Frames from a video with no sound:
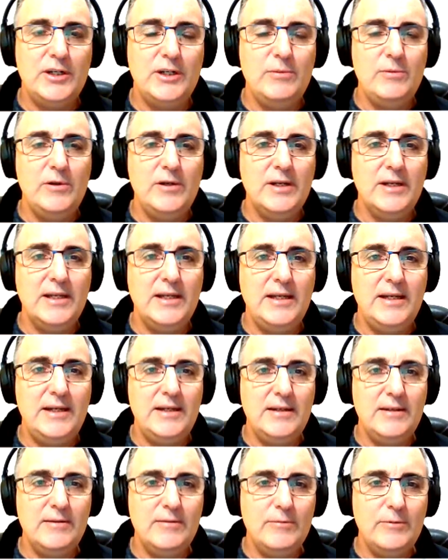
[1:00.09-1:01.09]
and work
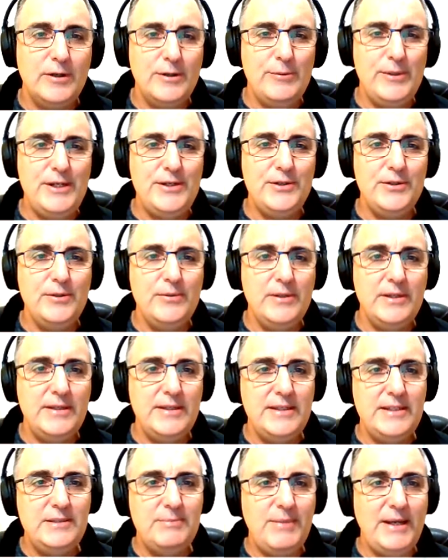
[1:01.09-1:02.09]
out what do we do with
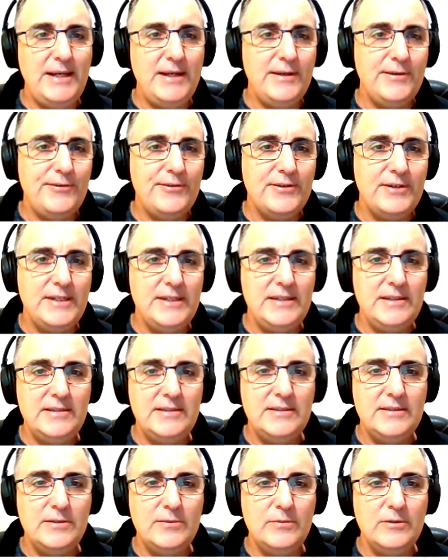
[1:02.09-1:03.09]
these
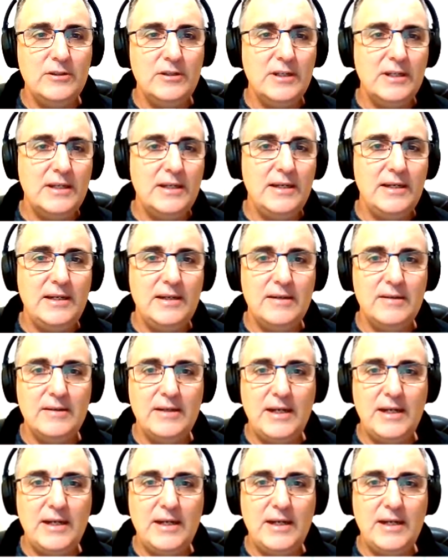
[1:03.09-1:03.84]
boundaries to work out